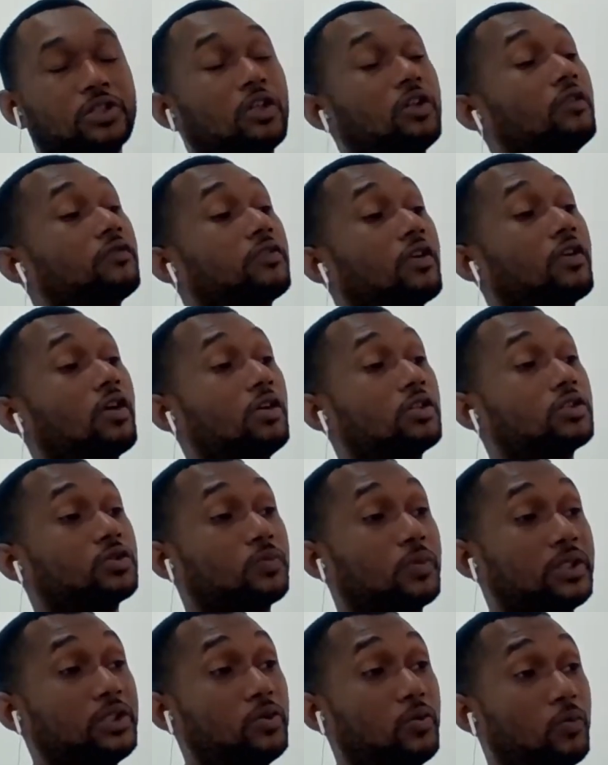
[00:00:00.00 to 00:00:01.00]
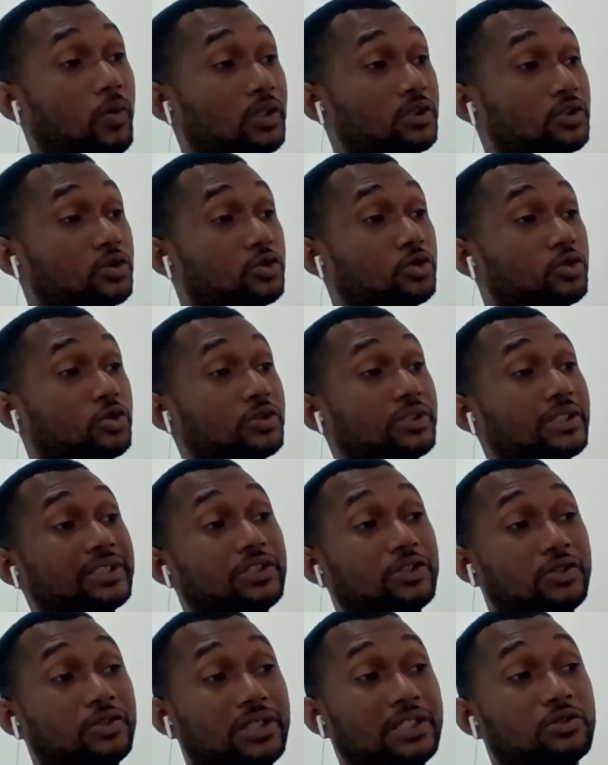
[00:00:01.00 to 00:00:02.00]
Oh, of course, when you want to do
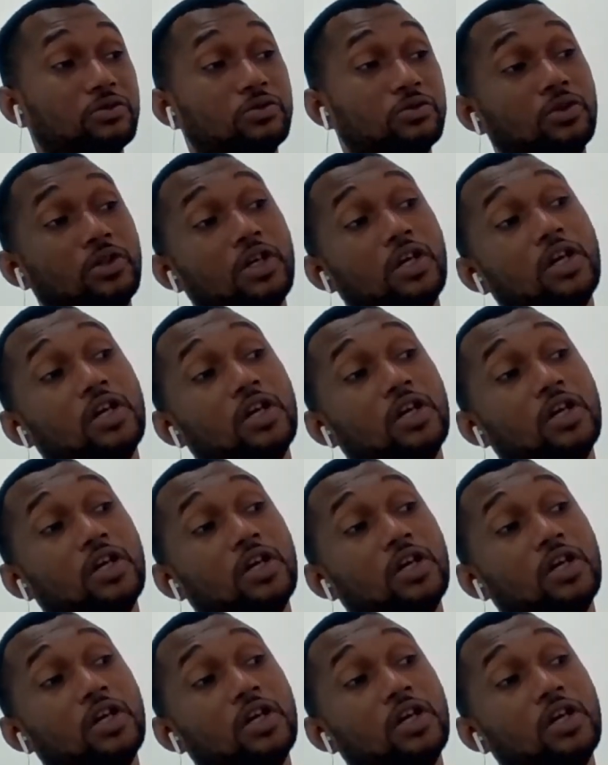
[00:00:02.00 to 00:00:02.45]
this, you need to